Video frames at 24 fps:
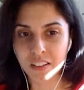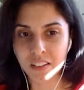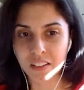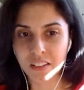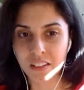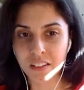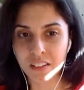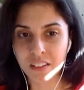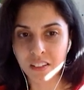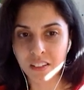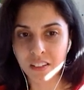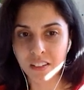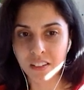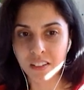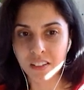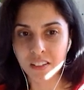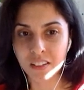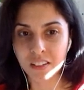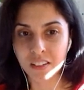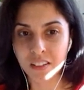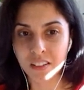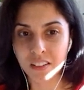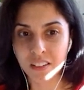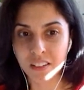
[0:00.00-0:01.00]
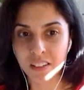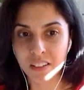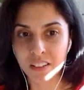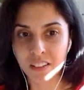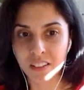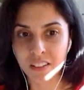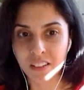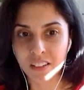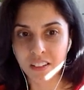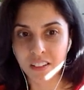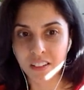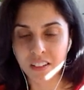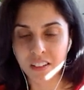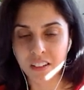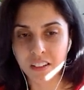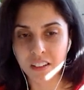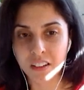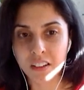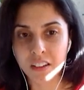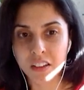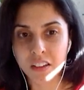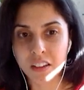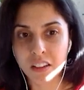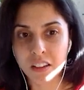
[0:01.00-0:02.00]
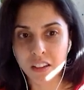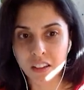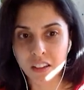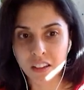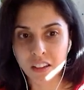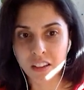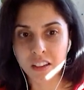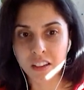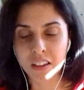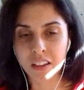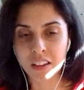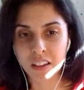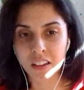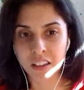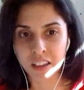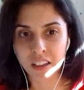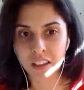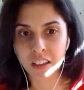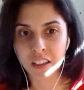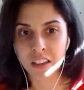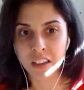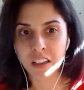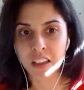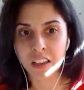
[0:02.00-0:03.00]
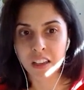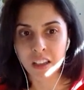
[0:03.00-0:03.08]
(not speaking)